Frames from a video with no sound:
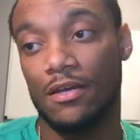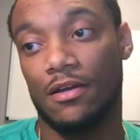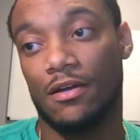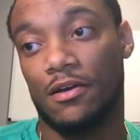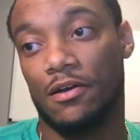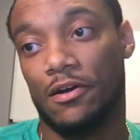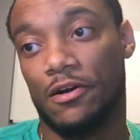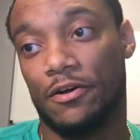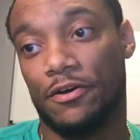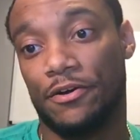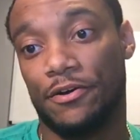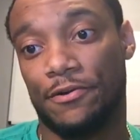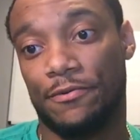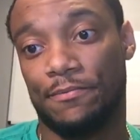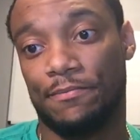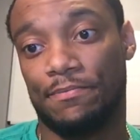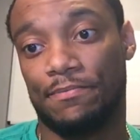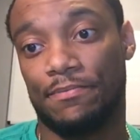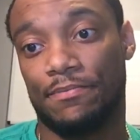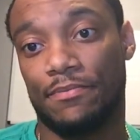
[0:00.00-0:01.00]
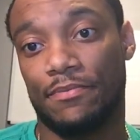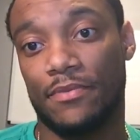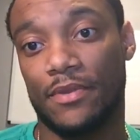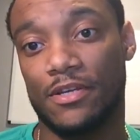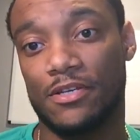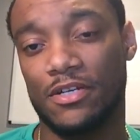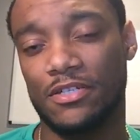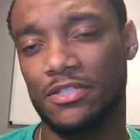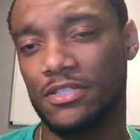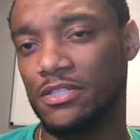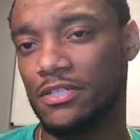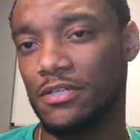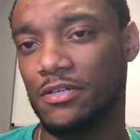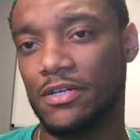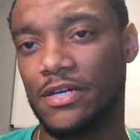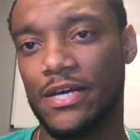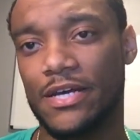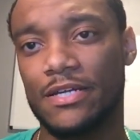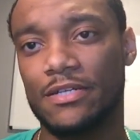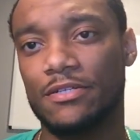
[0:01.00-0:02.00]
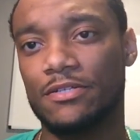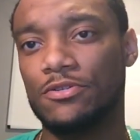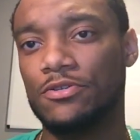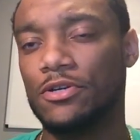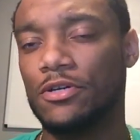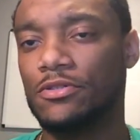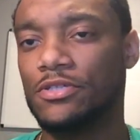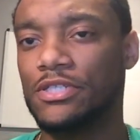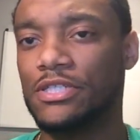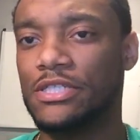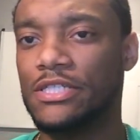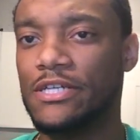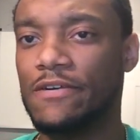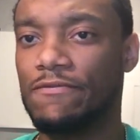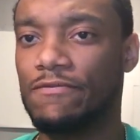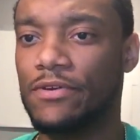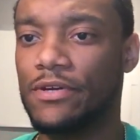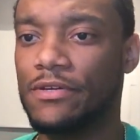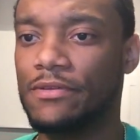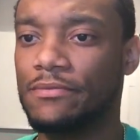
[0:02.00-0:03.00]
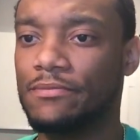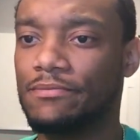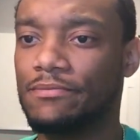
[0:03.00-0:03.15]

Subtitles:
So I just look at just different